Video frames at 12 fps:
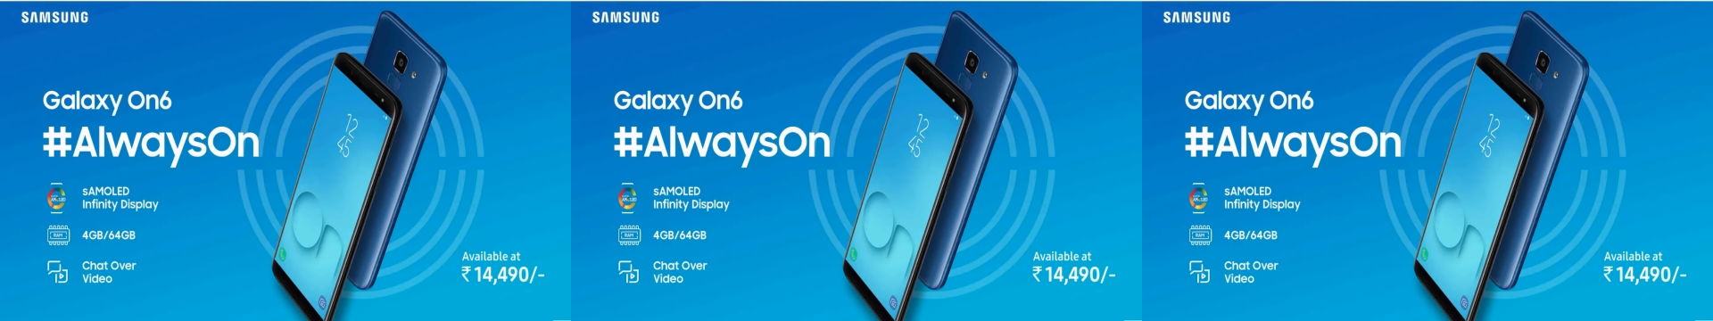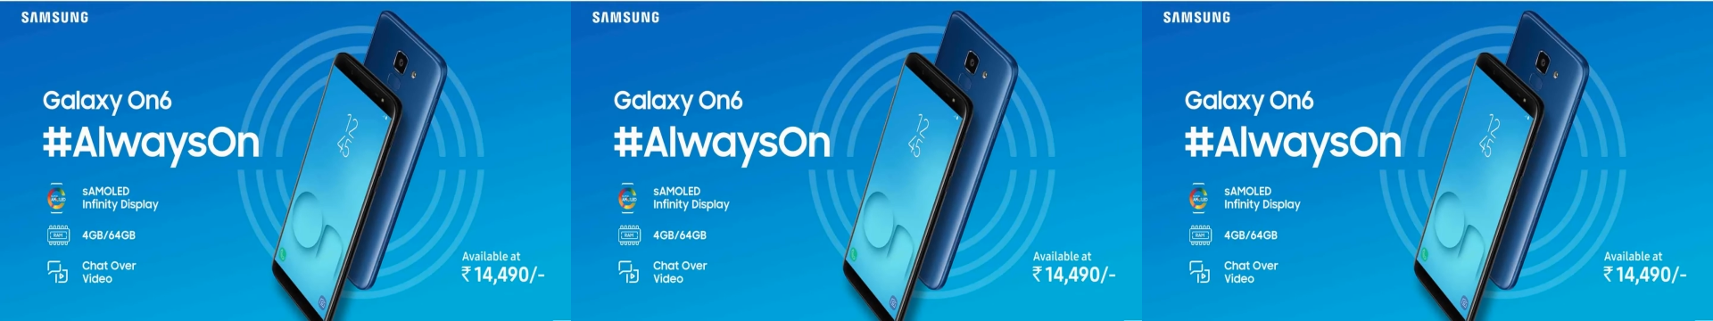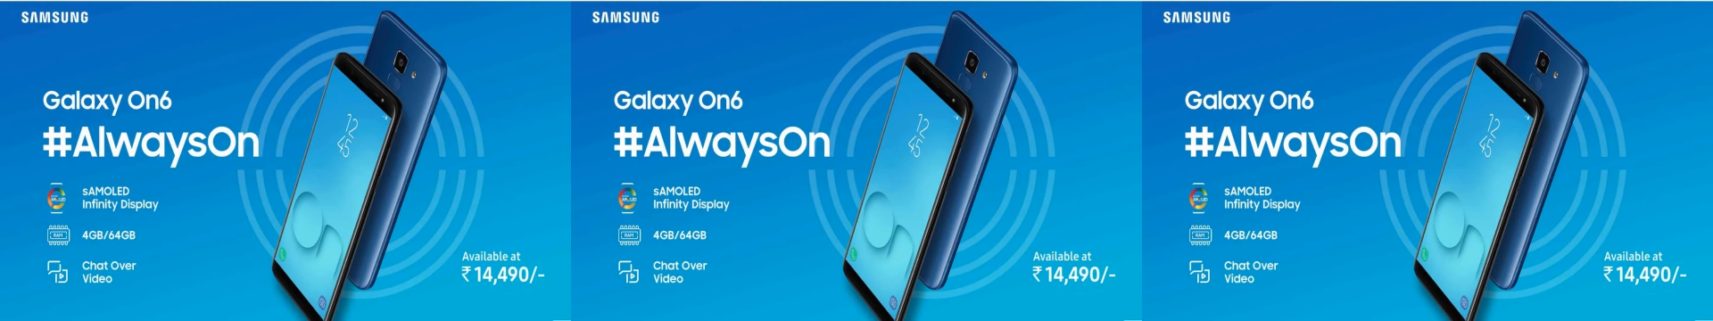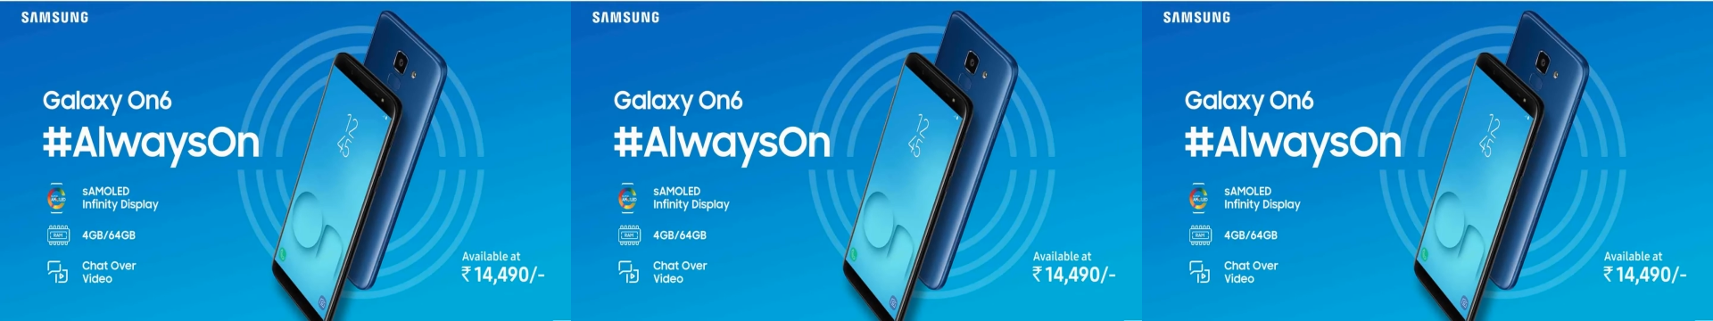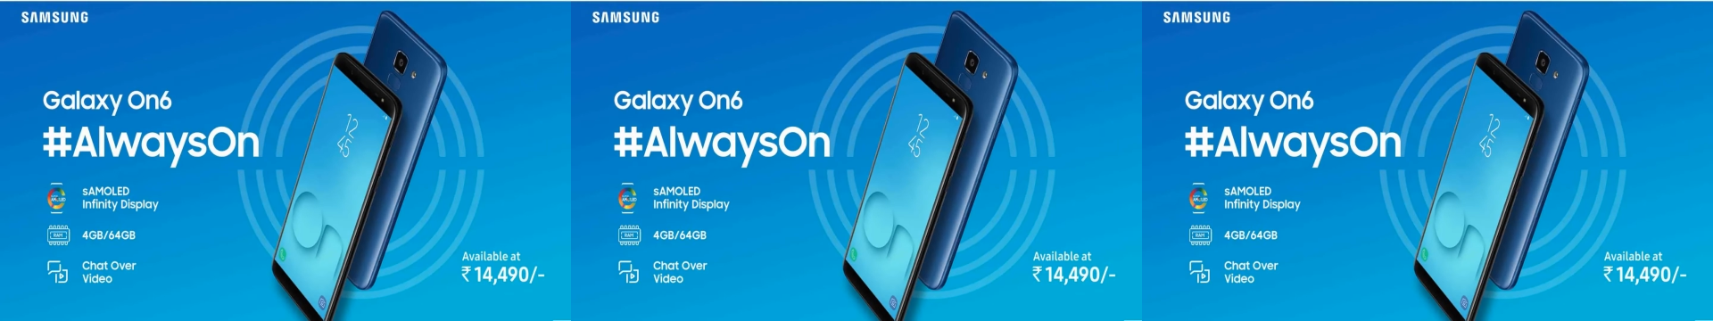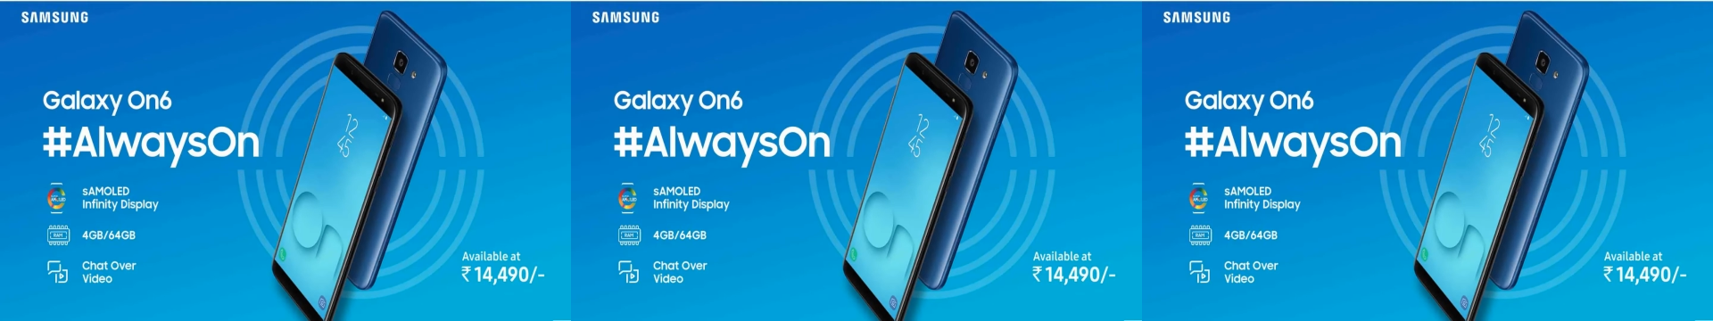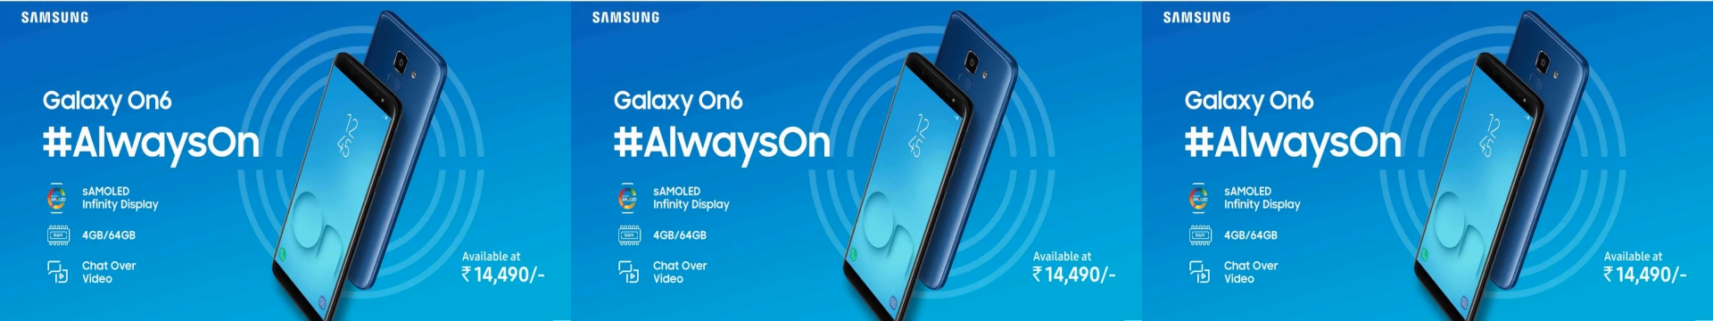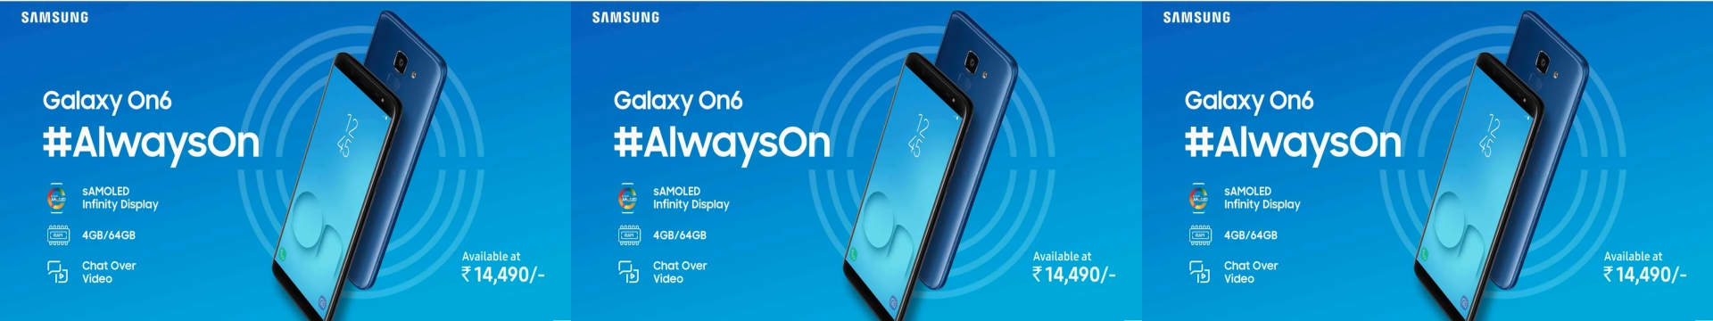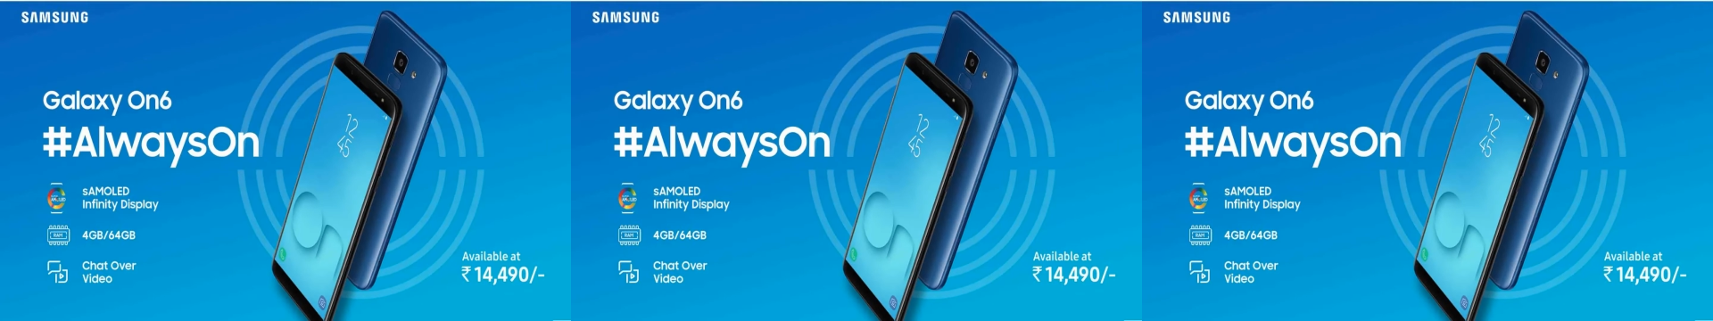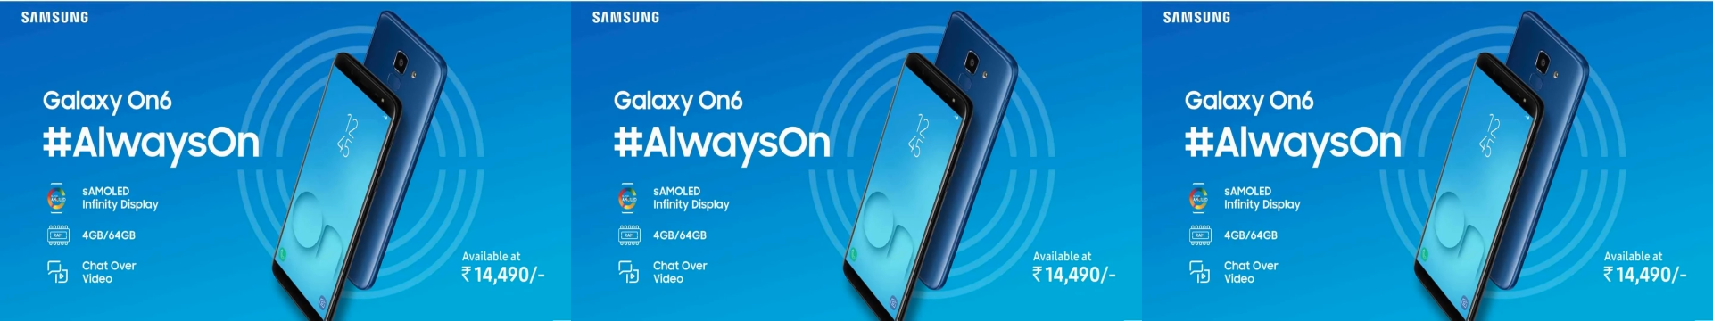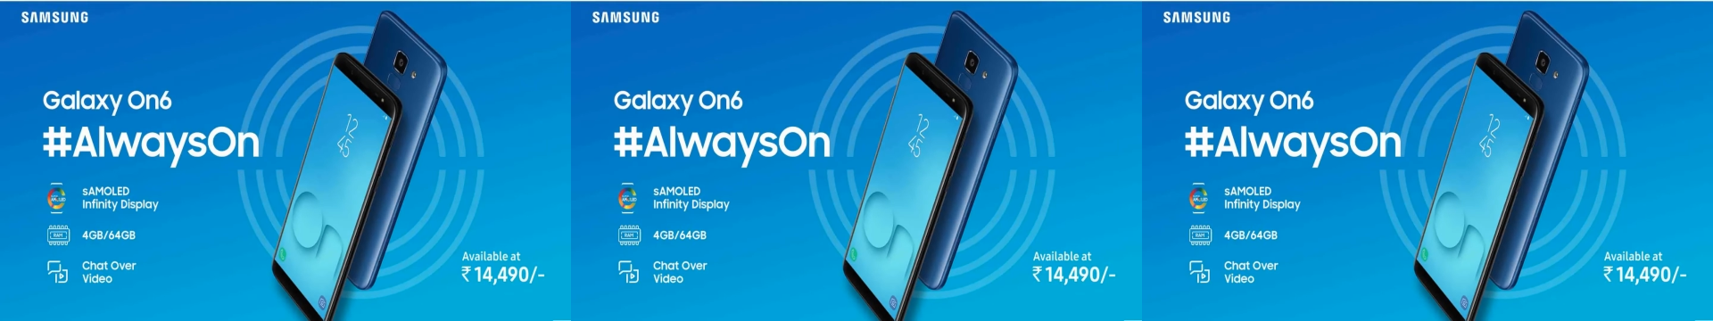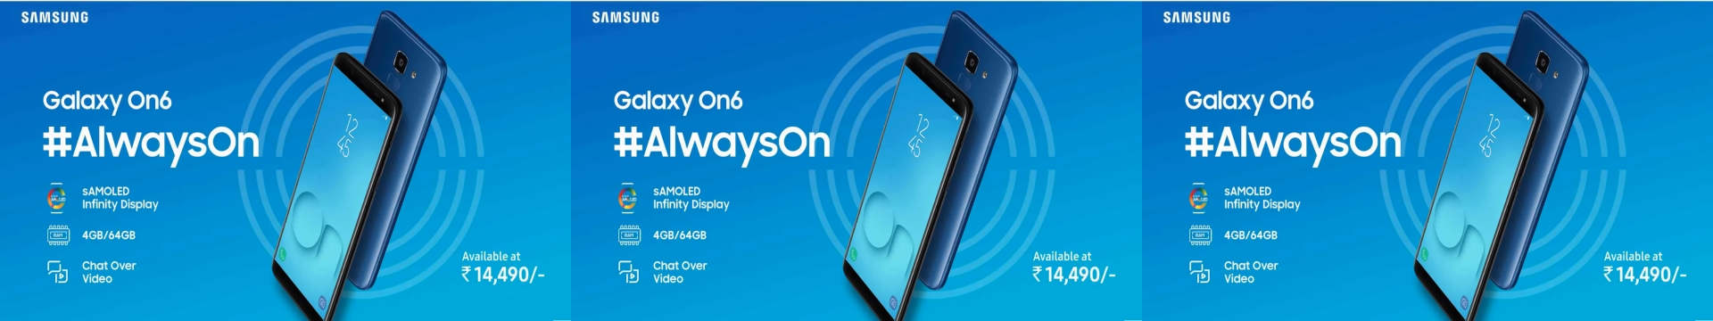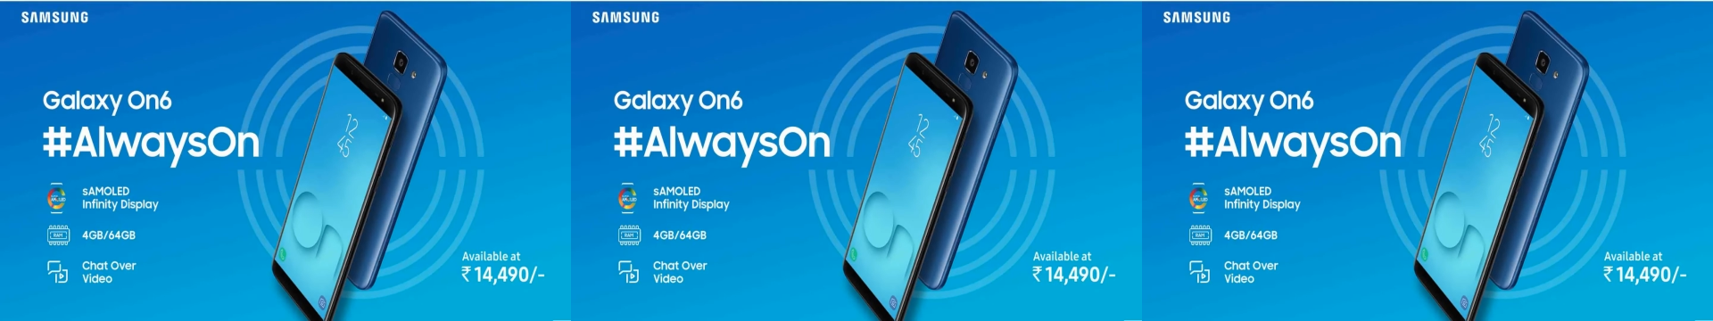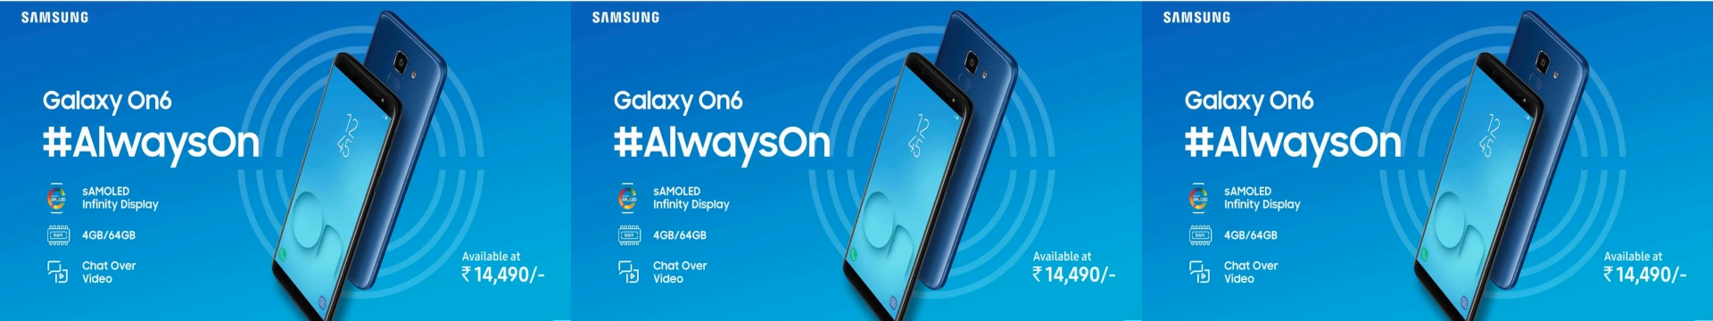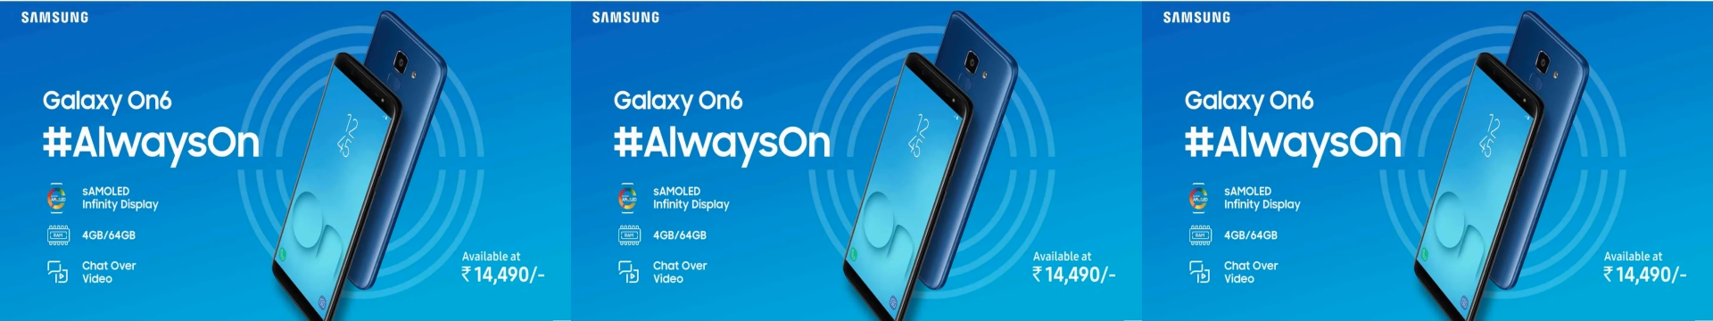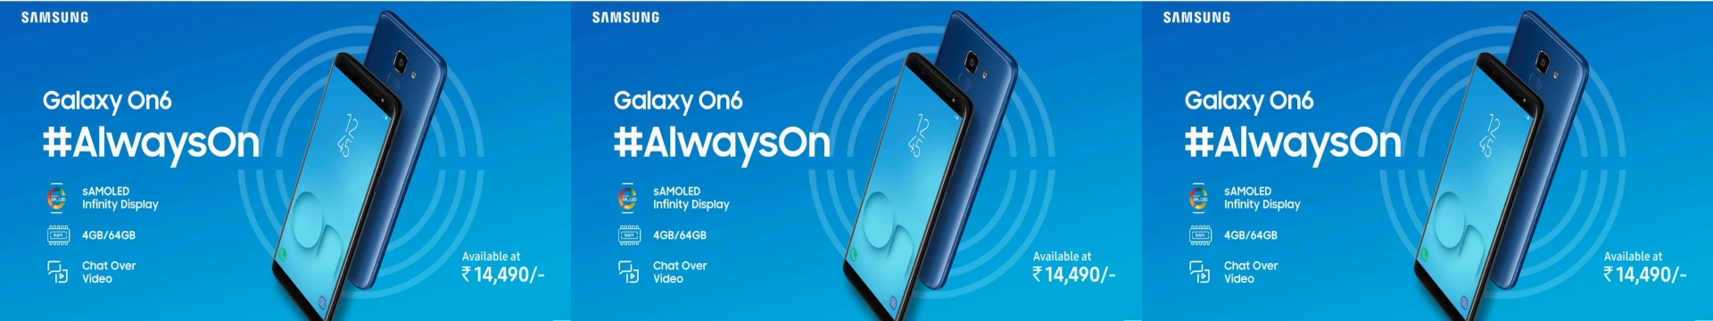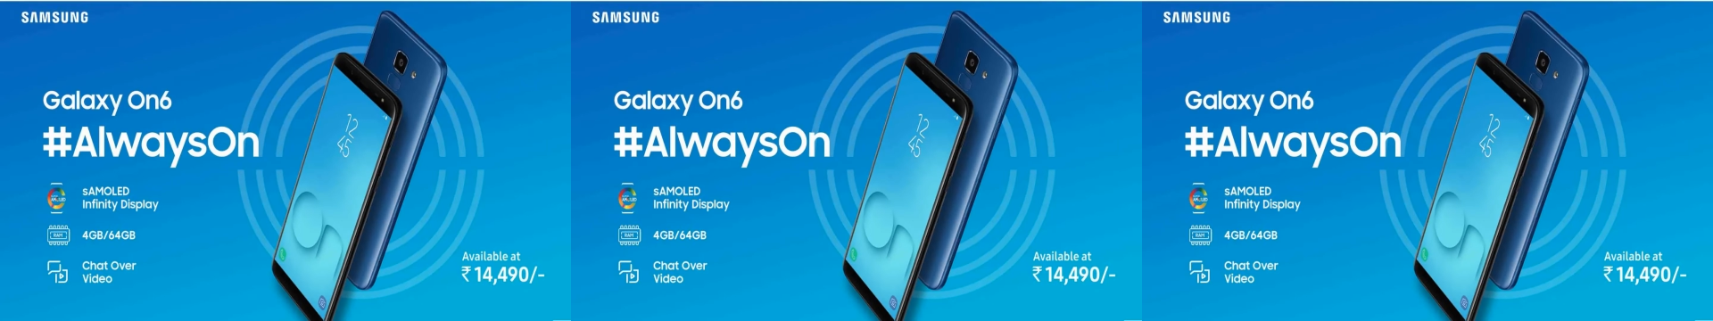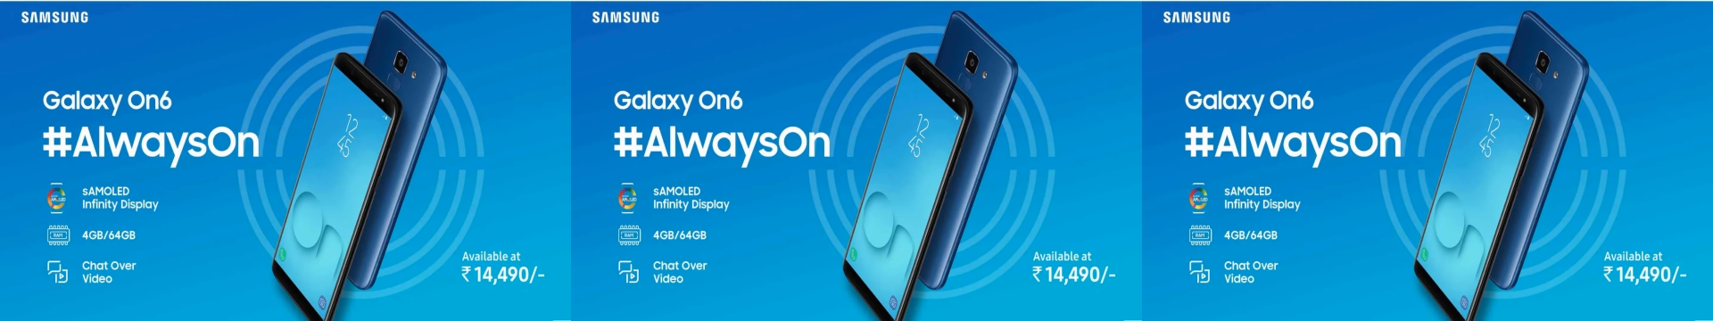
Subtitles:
(no speaker visible)